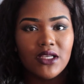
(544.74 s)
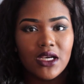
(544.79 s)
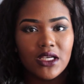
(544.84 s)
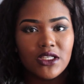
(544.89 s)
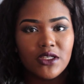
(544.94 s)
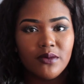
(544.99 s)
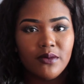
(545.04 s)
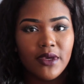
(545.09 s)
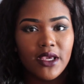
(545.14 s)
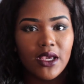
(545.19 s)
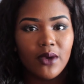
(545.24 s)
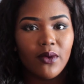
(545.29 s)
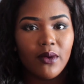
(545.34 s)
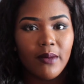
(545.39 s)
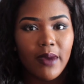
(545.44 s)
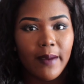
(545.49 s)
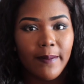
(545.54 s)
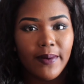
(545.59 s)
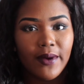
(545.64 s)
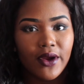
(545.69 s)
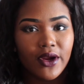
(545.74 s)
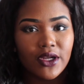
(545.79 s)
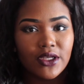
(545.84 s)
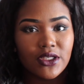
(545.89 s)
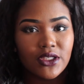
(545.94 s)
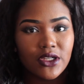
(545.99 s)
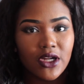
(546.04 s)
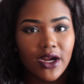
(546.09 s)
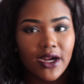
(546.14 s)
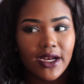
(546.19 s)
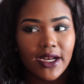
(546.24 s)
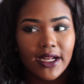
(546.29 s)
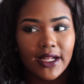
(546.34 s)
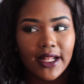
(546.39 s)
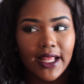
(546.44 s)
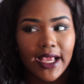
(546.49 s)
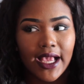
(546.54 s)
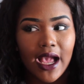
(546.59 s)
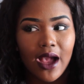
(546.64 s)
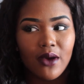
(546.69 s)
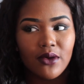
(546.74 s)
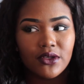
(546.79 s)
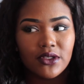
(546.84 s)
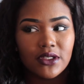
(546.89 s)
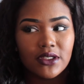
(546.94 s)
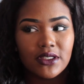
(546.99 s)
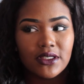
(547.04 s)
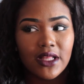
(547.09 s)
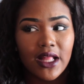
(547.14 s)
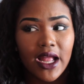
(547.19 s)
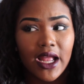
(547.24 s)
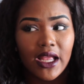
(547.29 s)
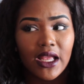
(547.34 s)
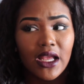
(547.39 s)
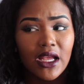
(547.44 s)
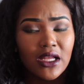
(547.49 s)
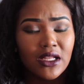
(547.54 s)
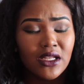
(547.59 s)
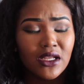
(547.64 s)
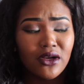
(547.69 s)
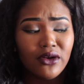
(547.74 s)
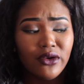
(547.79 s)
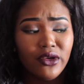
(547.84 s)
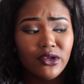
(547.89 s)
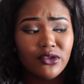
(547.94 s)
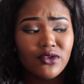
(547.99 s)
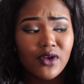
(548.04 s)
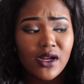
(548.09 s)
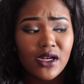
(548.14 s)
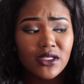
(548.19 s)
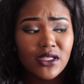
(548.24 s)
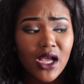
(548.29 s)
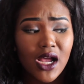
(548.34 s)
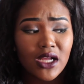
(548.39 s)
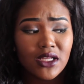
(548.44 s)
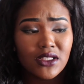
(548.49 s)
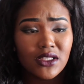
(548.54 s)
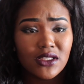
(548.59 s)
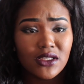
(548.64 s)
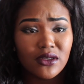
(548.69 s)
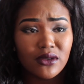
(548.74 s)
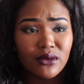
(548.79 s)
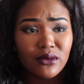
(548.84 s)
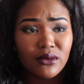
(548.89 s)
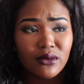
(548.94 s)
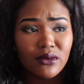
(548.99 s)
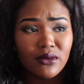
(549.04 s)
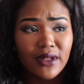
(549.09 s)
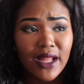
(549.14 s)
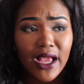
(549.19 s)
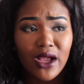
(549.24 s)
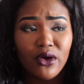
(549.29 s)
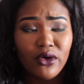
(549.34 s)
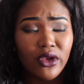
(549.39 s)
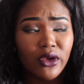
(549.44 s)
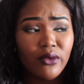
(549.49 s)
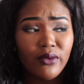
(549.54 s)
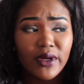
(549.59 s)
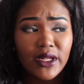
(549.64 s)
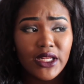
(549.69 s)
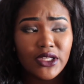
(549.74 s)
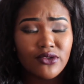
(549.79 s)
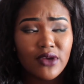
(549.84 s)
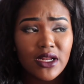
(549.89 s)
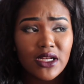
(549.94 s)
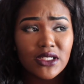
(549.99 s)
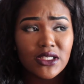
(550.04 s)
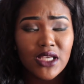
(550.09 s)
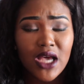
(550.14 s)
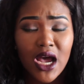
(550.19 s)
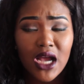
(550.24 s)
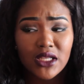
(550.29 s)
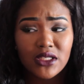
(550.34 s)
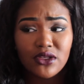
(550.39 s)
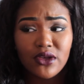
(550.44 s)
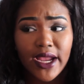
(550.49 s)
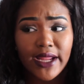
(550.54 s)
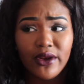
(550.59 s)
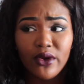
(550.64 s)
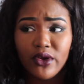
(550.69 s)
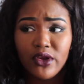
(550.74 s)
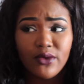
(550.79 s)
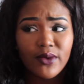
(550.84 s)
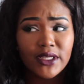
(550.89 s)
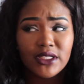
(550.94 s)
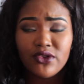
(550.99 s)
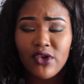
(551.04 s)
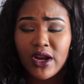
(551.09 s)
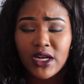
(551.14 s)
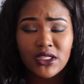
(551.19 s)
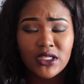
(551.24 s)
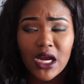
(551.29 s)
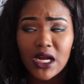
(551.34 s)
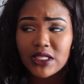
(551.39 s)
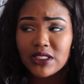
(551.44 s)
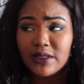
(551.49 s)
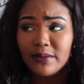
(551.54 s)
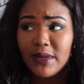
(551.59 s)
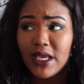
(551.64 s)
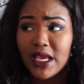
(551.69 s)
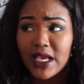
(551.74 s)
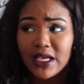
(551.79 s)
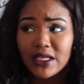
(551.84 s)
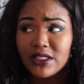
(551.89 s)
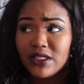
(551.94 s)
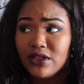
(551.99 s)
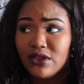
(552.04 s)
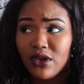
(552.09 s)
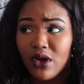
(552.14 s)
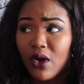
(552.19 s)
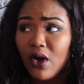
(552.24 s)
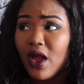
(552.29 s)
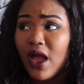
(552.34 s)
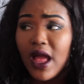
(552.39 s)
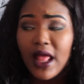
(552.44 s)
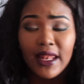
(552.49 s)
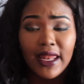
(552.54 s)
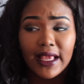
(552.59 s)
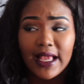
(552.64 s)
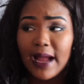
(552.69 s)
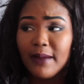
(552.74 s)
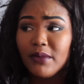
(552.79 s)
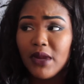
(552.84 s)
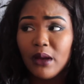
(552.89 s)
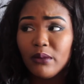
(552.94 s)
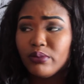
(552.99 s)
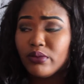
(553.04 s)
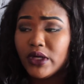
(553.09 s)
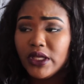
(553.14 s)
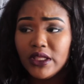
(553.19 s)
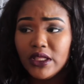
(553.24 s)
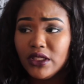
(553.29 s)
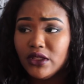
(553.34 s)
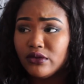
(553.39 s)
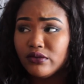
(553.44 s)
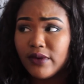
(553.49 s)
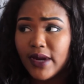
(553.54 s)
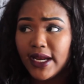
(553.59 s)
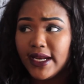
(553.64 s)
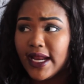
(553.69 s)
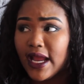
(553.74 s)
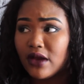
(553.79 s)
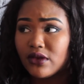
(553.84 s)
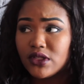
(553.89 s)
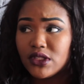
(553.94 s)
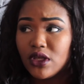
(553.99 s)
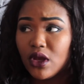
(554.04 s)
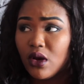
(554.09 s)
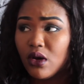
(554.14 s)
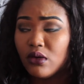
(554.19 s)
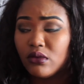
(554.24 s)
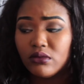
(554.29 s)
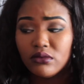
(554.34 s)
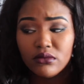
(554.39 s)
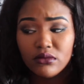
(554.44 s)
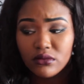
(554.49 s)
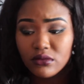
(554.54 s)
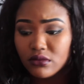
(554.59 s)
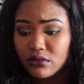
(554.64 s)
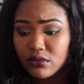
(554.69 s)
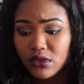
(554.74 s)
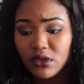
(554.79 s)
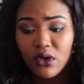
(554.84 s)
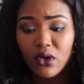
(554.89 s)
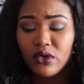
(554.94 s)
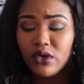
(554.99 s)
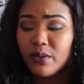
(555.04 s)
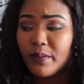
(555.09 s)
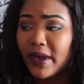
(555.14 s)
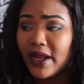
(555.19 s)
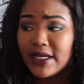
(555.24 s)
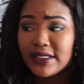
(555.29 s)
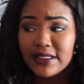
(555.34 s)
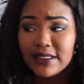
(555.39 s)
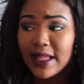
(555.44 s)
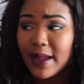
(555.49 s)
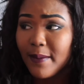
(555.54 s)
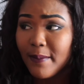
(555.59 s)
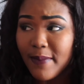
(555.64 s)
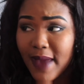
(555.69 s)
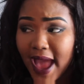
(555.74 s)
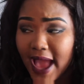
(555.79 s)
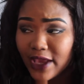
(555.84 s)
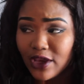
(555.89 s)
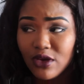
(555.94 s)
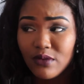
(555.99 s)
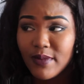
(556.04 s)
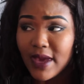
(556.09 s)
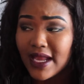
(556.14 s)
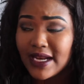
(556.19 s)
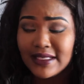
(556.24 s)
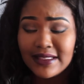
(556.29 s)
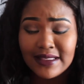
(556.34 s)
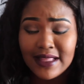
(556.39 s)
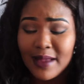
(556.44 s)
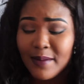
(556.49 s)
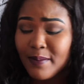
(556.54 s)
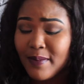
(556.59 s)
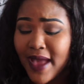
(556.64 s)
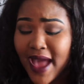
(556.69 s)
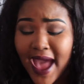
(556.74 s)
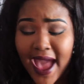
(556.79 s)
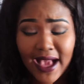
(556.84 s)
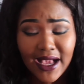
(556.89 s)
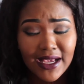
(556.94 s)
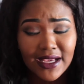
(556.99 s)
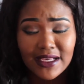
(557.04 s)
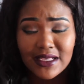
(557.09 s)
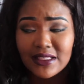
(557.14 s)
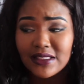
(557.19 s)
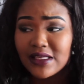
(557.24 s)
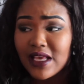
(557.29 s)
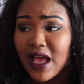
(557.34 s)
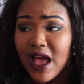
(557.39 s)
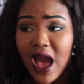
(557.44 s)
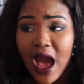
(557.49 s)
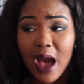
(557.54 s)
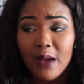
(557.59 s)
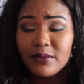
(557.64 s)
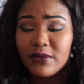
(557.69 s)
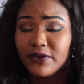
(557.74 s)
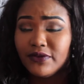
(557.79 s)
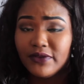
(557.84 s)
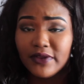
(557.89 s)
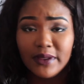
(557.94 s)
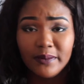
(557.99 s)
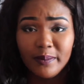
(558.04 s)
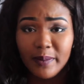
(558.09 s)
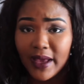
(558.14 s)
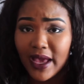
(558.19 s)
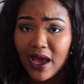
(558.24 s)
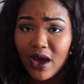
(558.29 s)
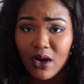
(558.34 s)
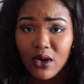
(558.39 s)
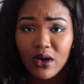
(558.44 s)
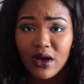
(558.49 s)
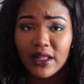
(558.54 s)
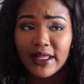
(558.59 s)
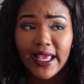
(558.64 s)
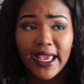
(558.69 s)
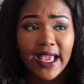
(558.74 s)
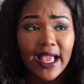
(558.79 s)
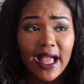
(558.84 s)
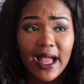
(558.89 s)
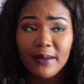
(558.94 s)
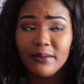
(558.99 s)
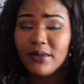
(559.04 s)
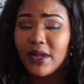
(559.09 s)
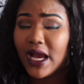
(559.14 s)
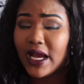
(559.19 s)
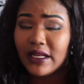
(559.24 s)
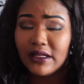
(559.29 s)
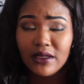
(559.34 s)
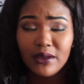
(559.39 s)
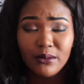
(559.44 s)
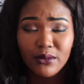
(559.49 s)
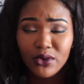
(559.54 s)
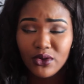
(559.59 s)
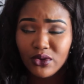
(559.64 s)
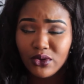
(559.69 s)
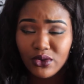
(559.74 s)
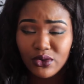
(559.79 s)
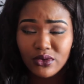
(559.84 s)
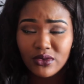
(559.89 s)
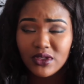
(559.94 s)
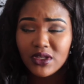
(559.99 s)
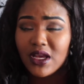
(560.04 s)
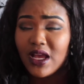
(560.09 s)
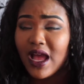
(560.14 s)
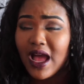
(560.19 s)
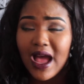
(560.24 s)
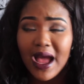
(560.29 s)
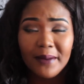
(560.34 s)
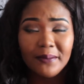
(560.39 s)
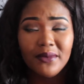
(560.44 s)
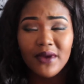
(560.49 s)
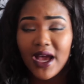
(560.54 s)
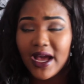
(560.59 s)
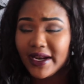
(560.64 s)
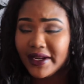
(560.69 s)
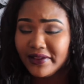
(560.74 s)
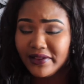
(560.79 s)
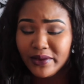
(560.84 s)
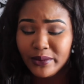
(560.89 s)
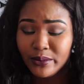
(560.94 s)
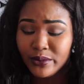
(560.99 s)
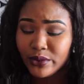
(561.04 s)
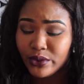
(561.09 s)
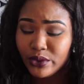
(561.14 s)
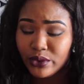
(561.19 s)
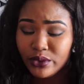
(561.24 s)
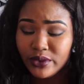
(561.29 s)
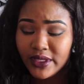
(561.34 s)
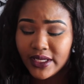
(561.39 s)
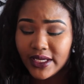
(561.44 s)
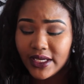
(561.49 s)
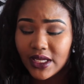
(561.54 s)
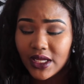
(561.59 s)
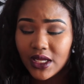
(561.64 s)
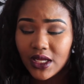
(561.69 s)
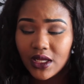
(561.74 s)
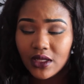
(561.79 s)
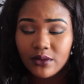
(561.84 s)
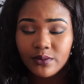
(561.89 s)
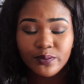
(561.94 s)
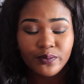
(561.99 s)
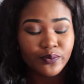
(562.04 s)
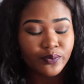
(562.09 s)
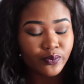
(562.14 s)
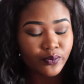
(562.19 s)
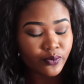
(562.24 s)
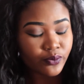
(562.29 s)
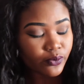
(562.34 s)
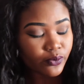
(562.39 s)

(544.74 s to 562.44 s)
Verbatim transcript: touch me when my period started. Like, I was just like, like, who are you trying to talk to? Like, who are you really trying to talk to? I know you ain't trying to talk to me because, you know, like, I'm not breathing right now. So, you know, you better step back. You better step back because I'm gonna flip out. Like, I'm not in the mood. I'm not in the mood, nigga.